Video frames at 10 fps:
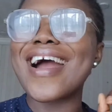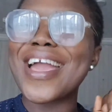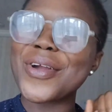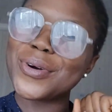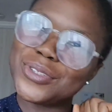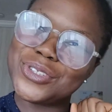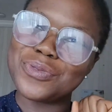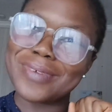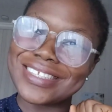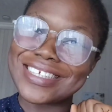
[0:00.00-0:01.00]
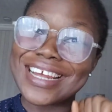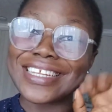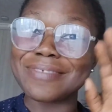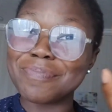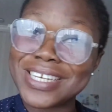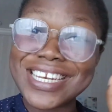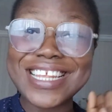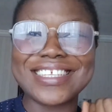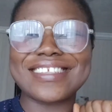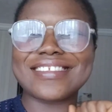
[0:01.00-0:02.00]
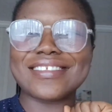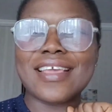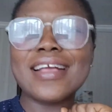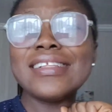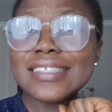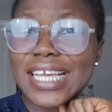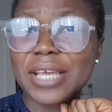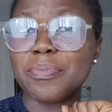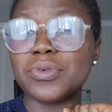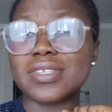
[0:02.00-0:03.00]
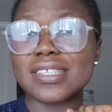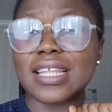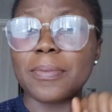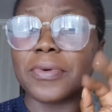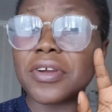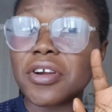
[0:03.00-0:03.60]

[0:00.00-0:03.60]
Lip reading: I urge you, my darling, please take a bold step.